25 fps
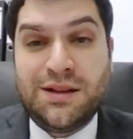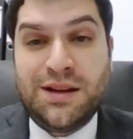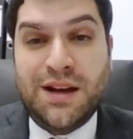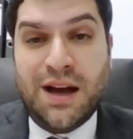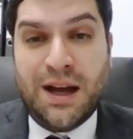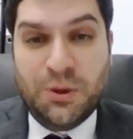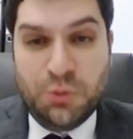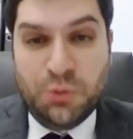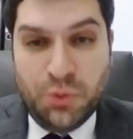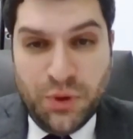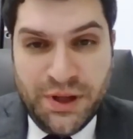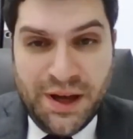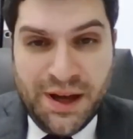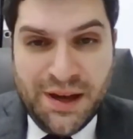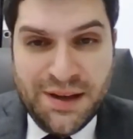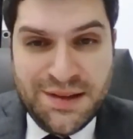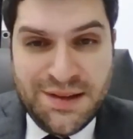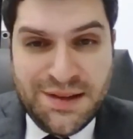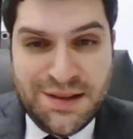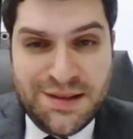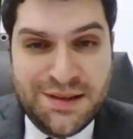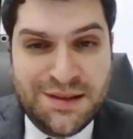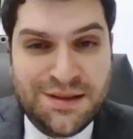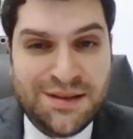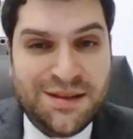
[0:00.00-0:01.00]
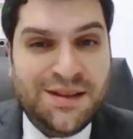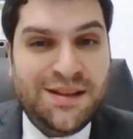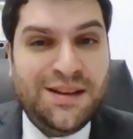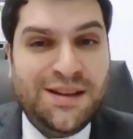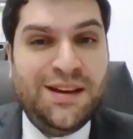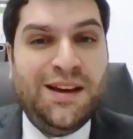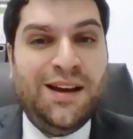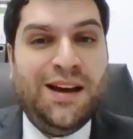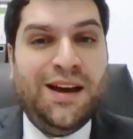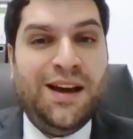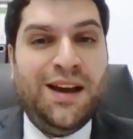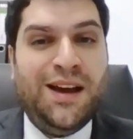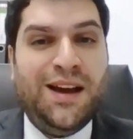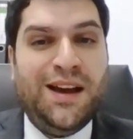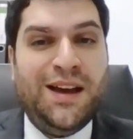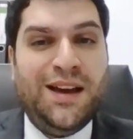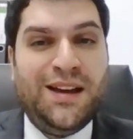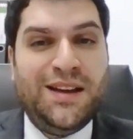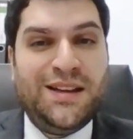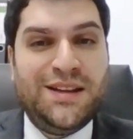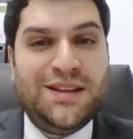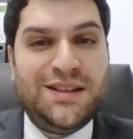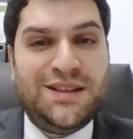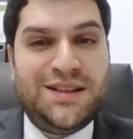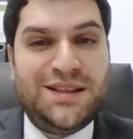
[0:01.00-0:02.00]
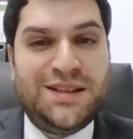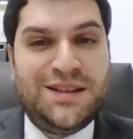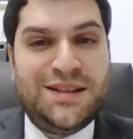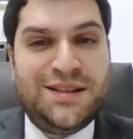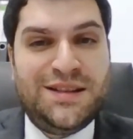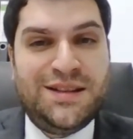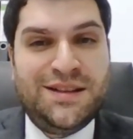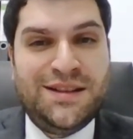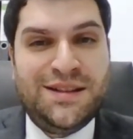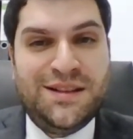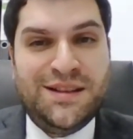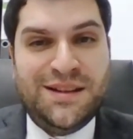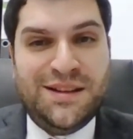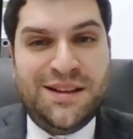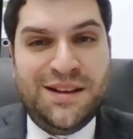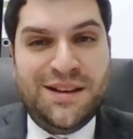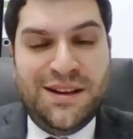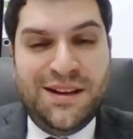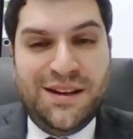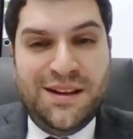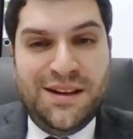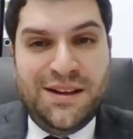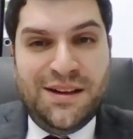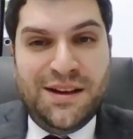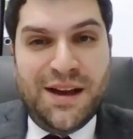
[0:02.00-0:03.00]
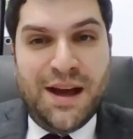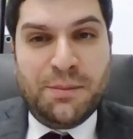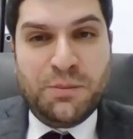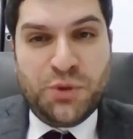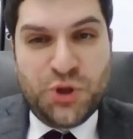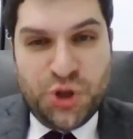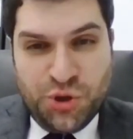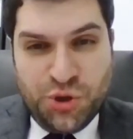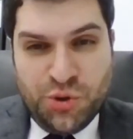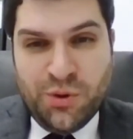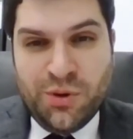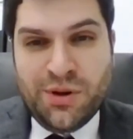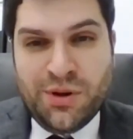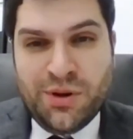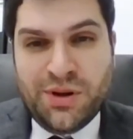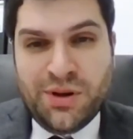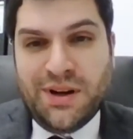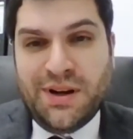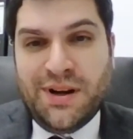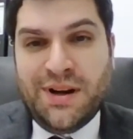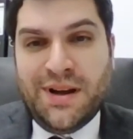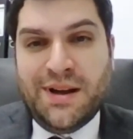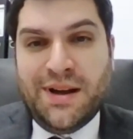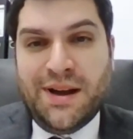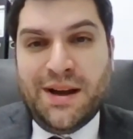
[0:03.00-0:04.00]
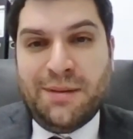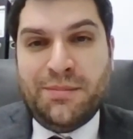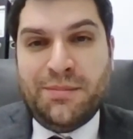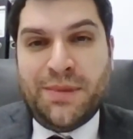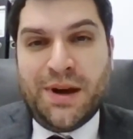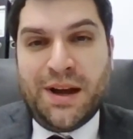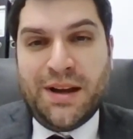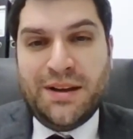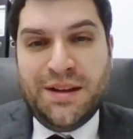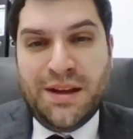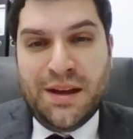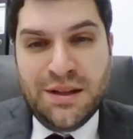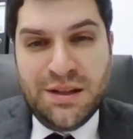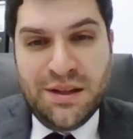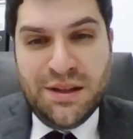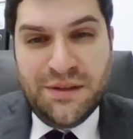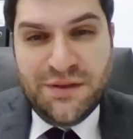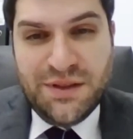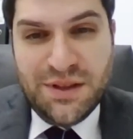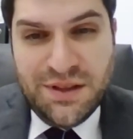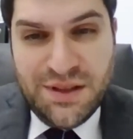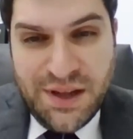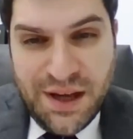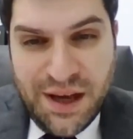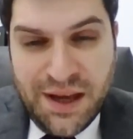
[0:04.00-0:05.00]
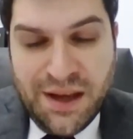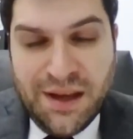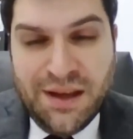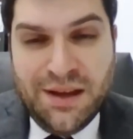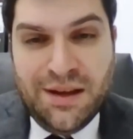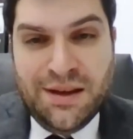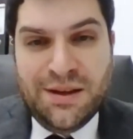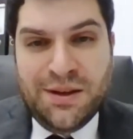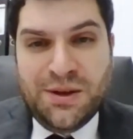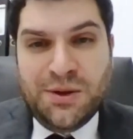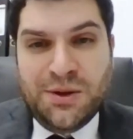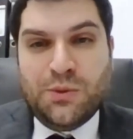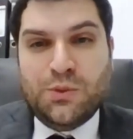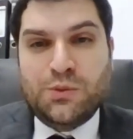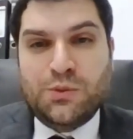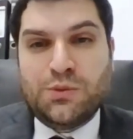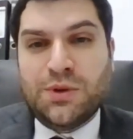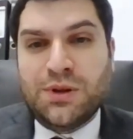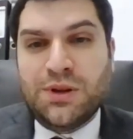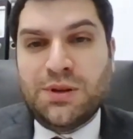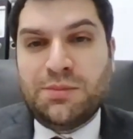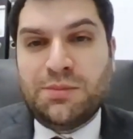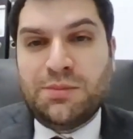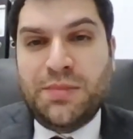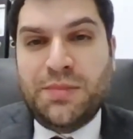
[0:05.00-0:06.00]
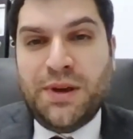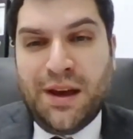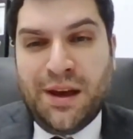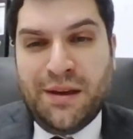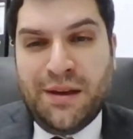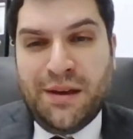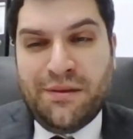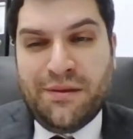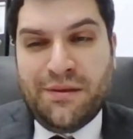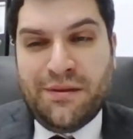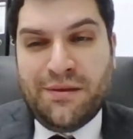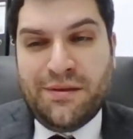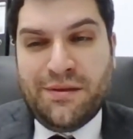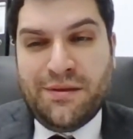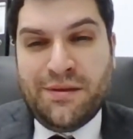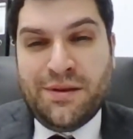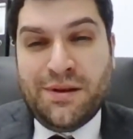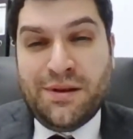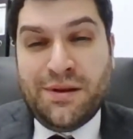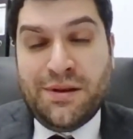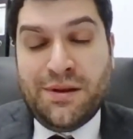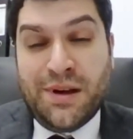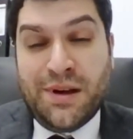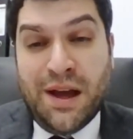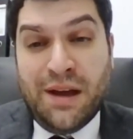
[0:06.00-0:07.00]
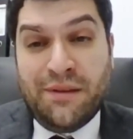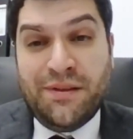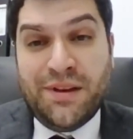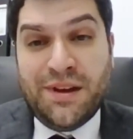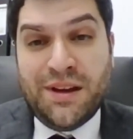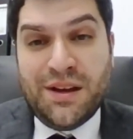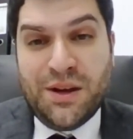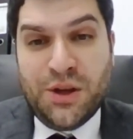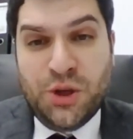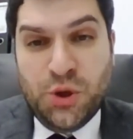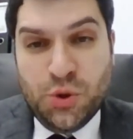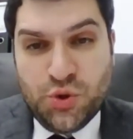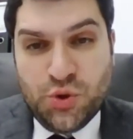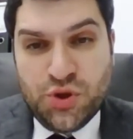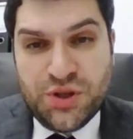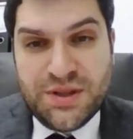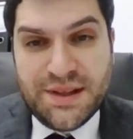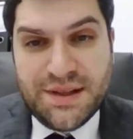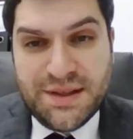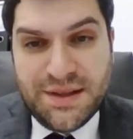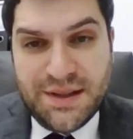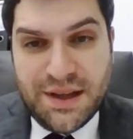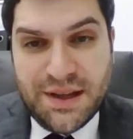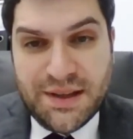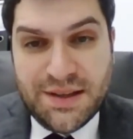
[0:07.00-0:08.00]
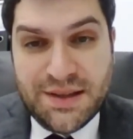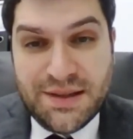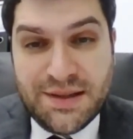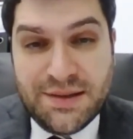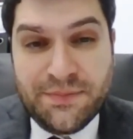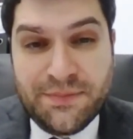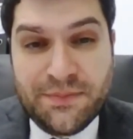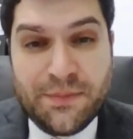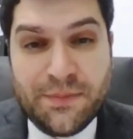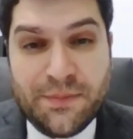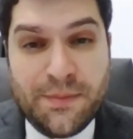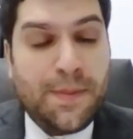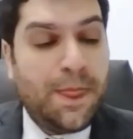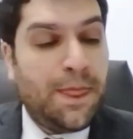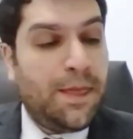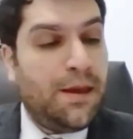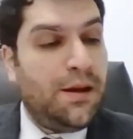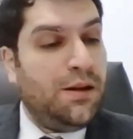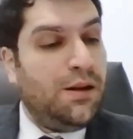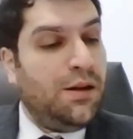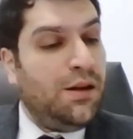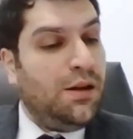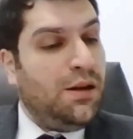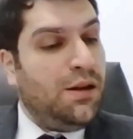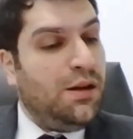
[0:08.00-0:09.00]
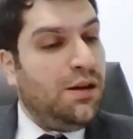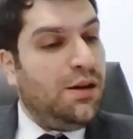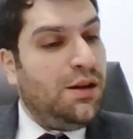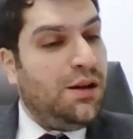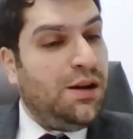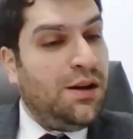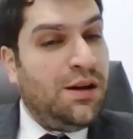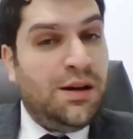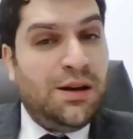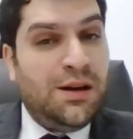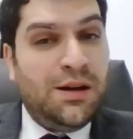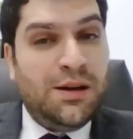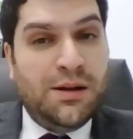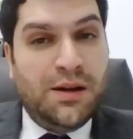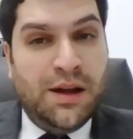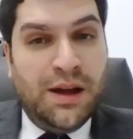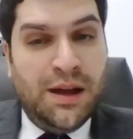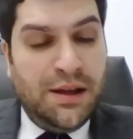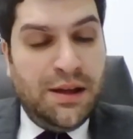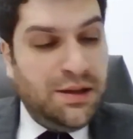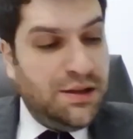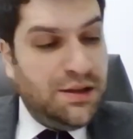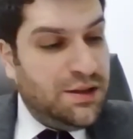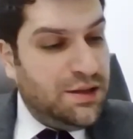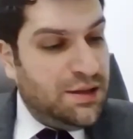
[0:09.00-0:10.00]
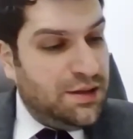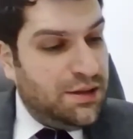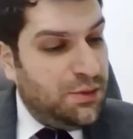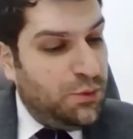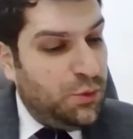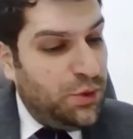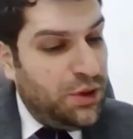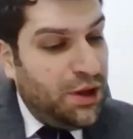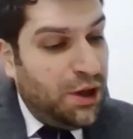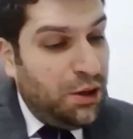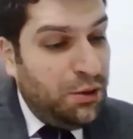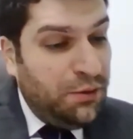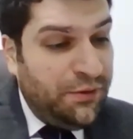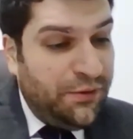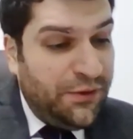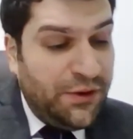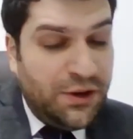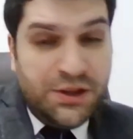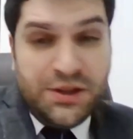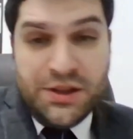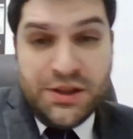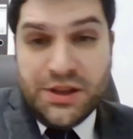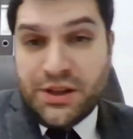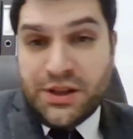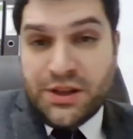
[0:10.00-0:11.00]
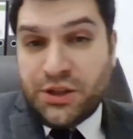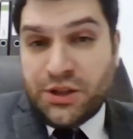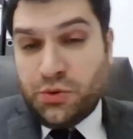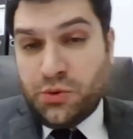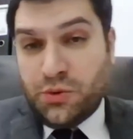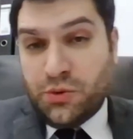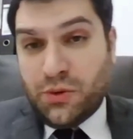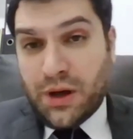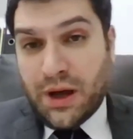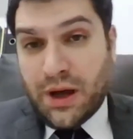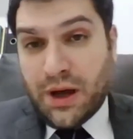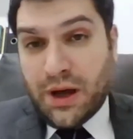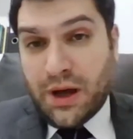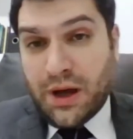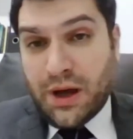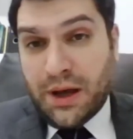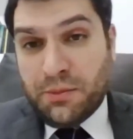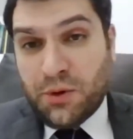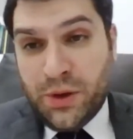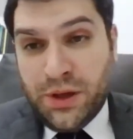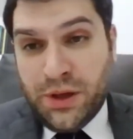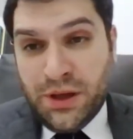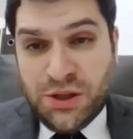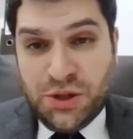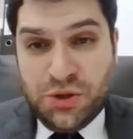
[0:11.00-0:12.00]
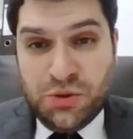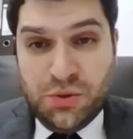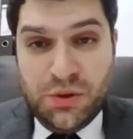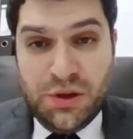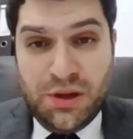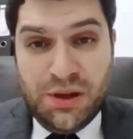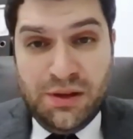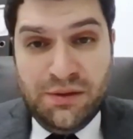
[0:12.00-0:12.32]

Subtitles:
God with us, and I'm sure by the end of the day we'll be having a huge success. And without further ado, I'm going to